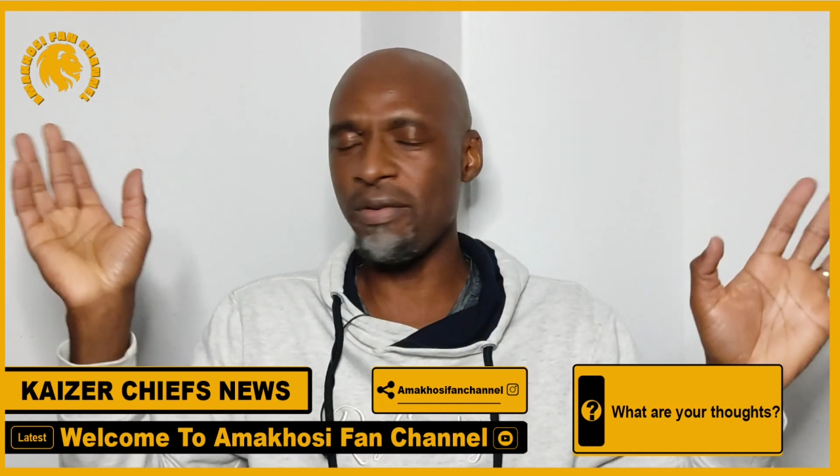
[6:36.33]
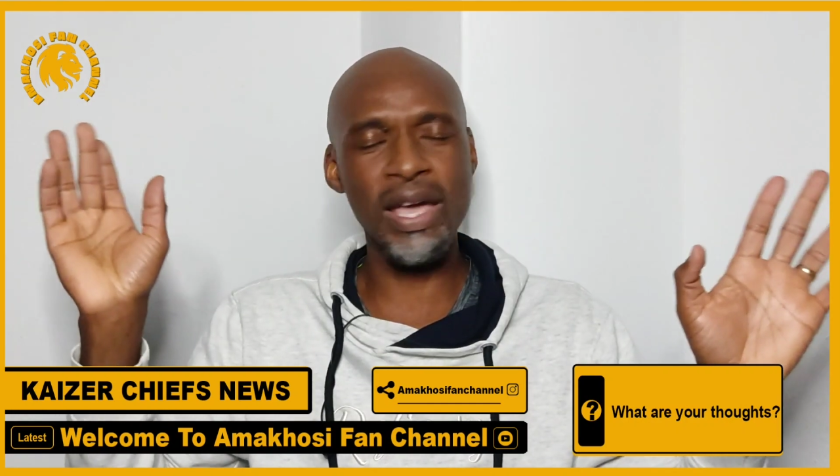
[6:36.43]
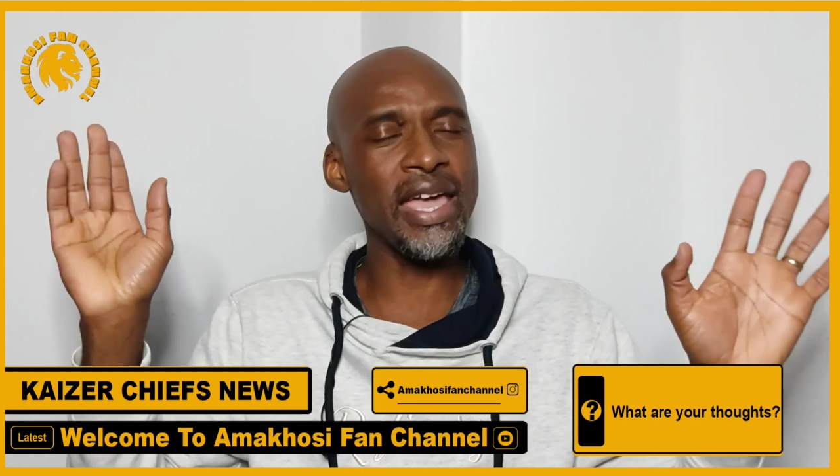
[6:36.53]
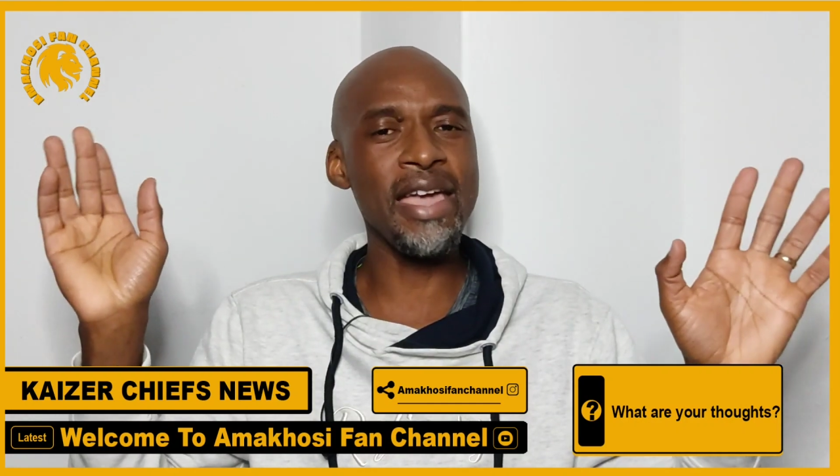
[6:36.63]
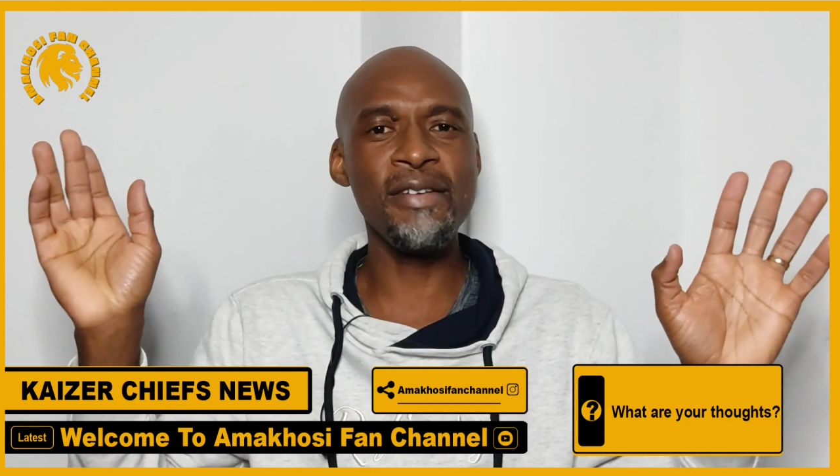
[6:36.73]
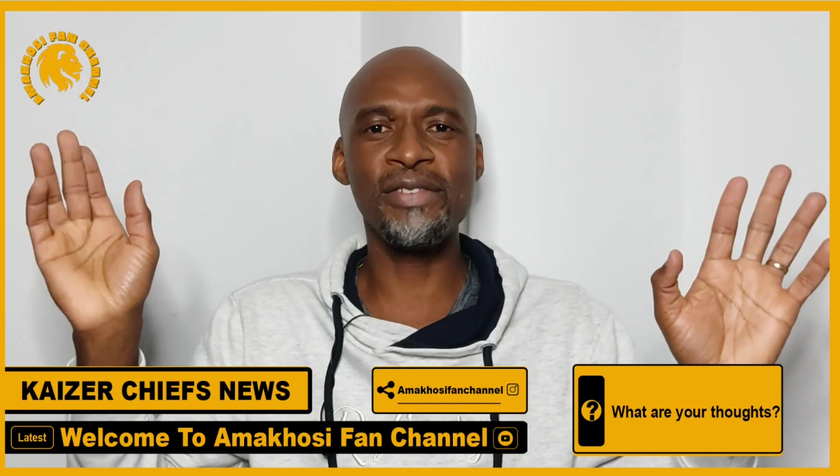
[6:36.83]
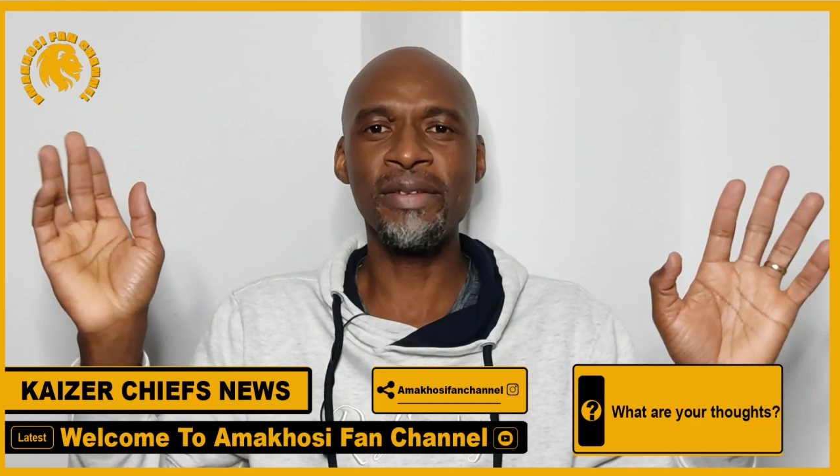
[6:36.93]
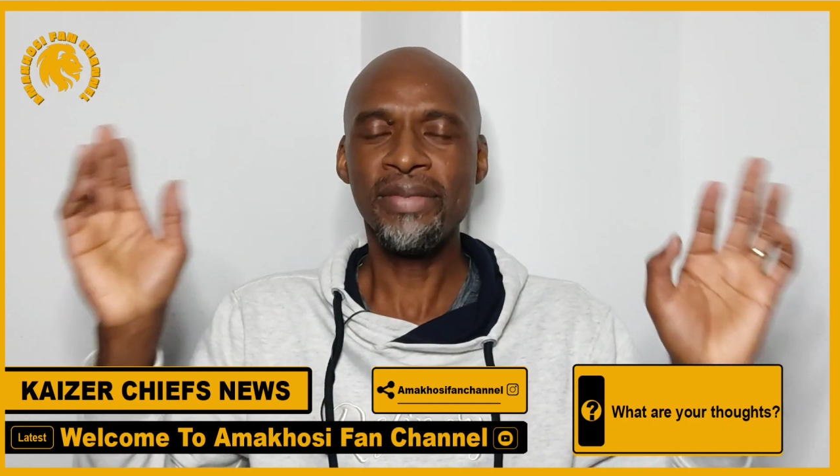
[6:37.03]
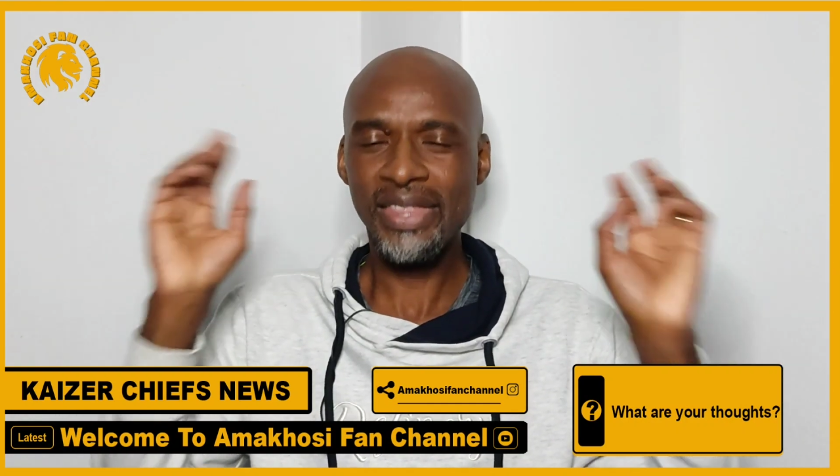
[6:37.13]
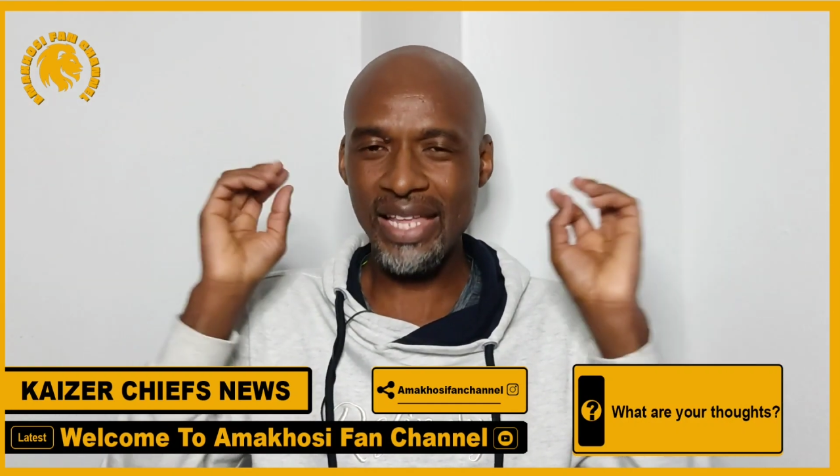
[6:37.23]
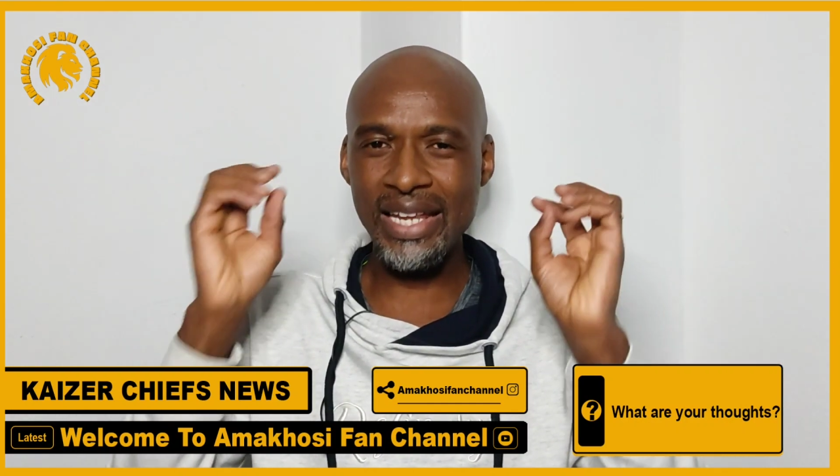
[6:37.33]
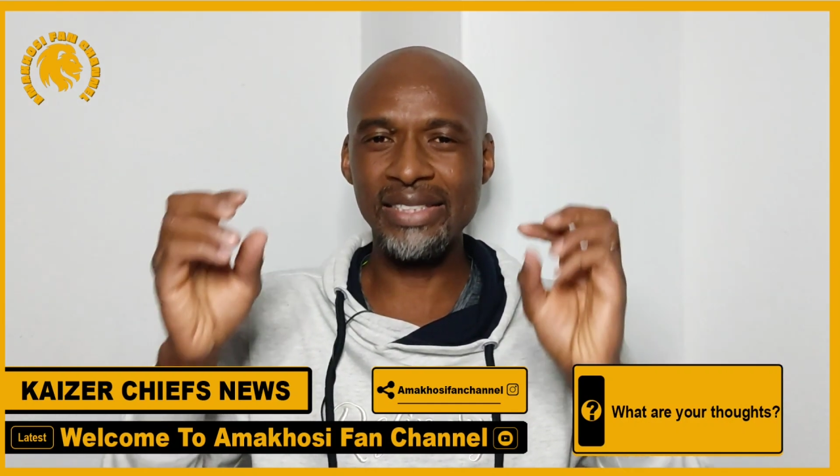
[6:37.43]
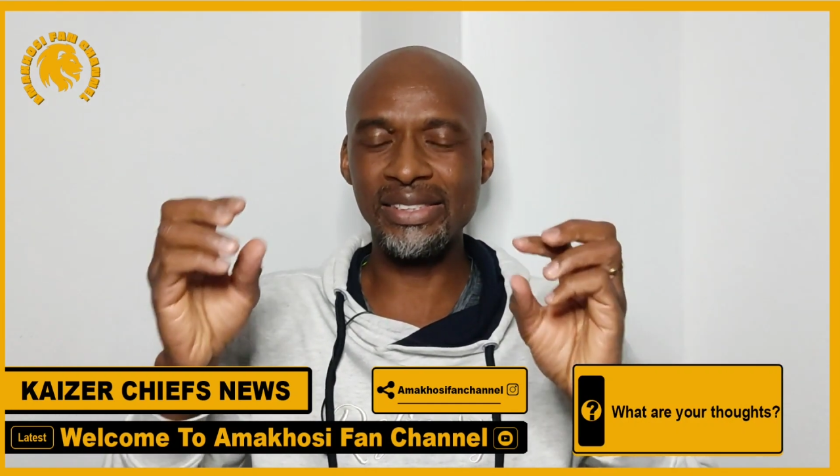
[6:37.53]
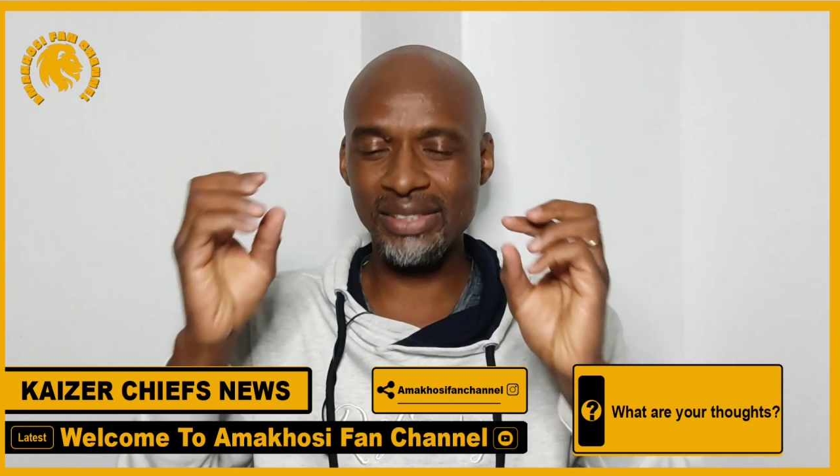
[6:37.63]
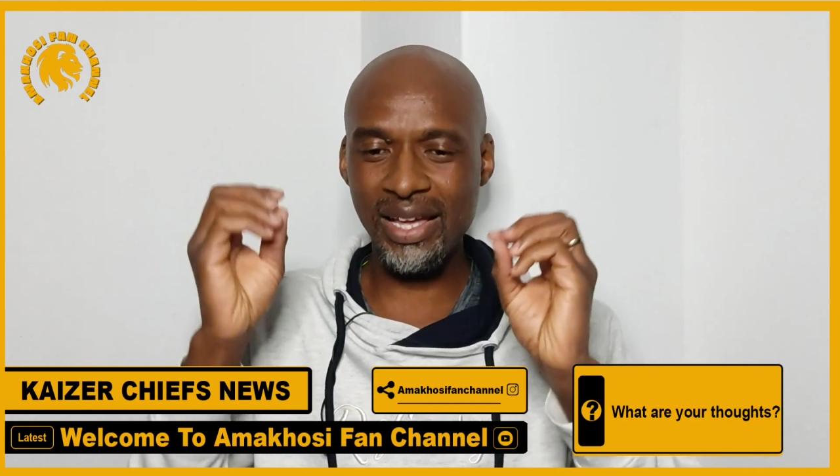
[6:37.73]
wherever that
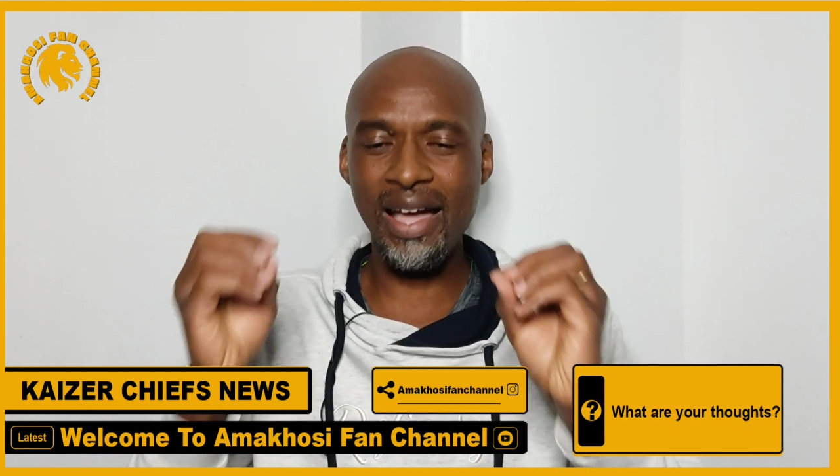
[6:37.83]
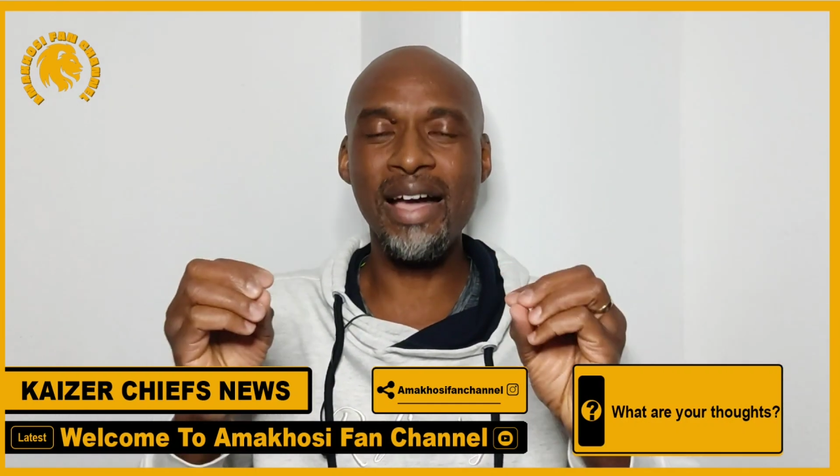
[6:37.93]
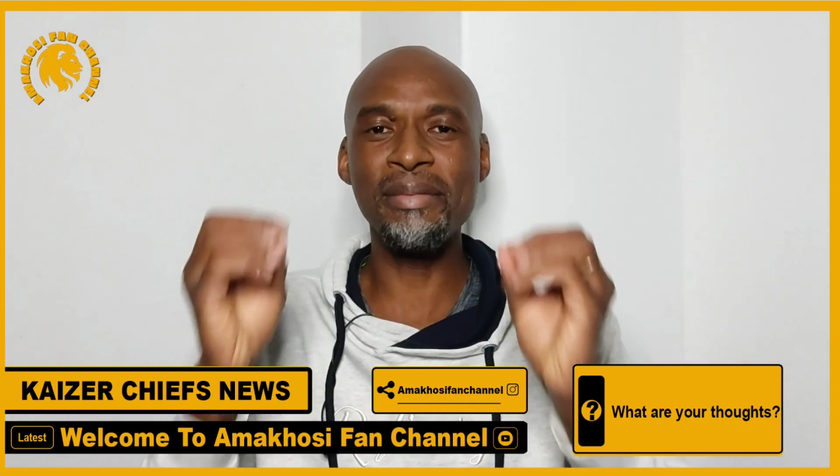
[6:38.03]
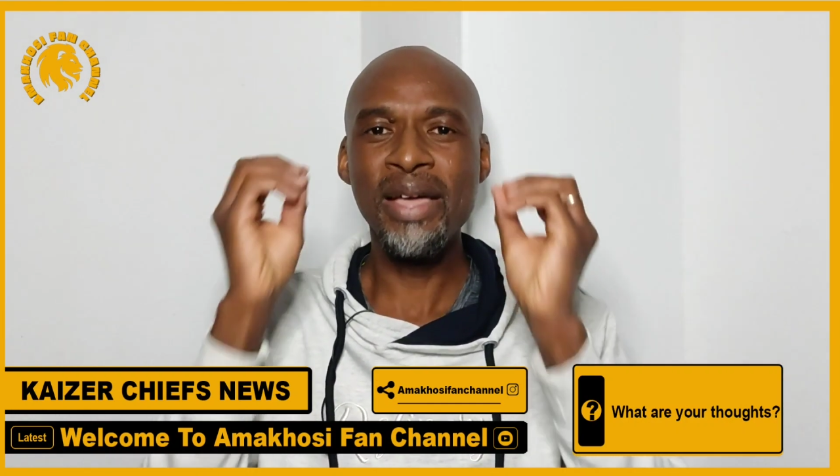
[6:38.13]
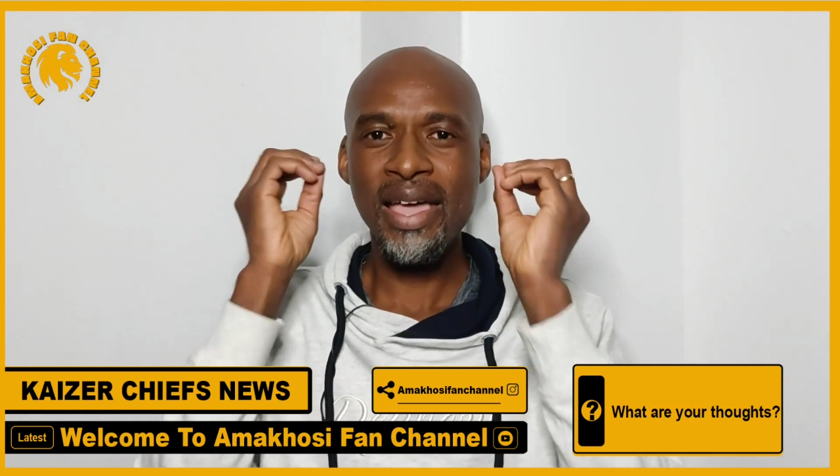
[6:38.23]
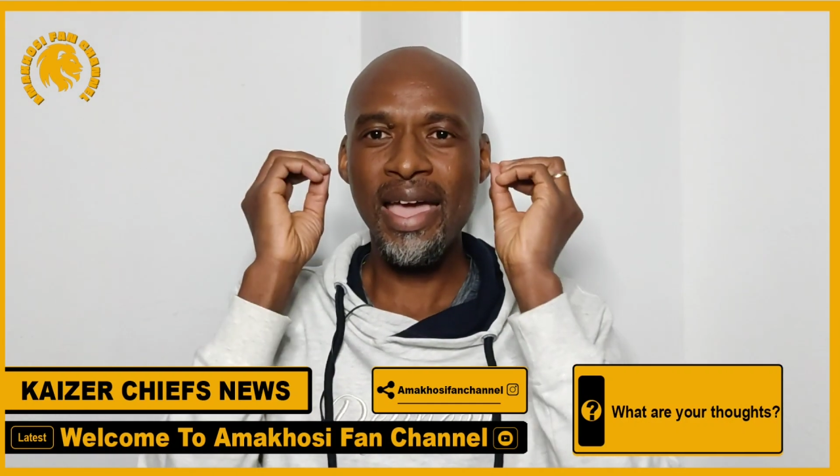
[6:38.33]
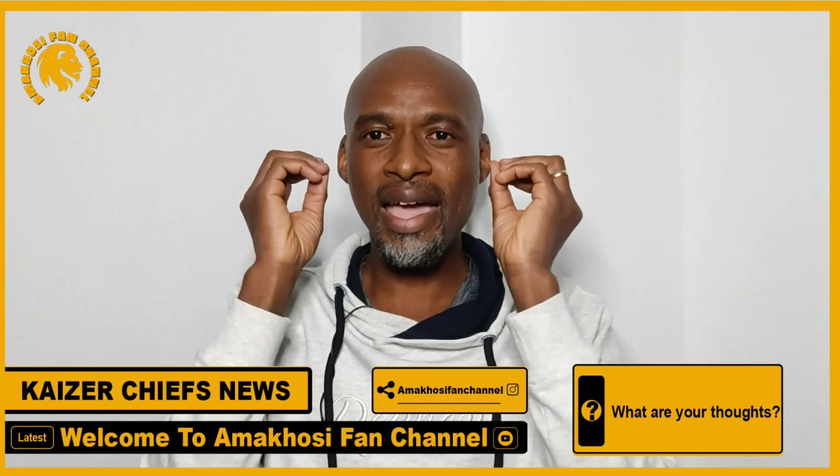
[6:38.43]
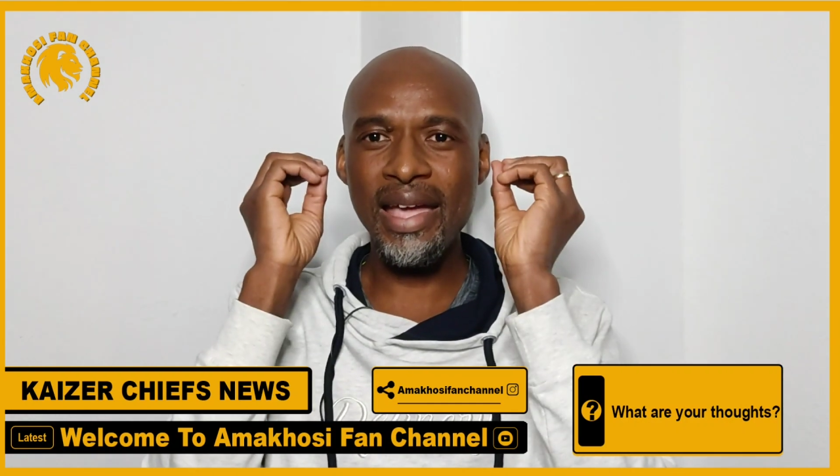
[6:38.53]
has come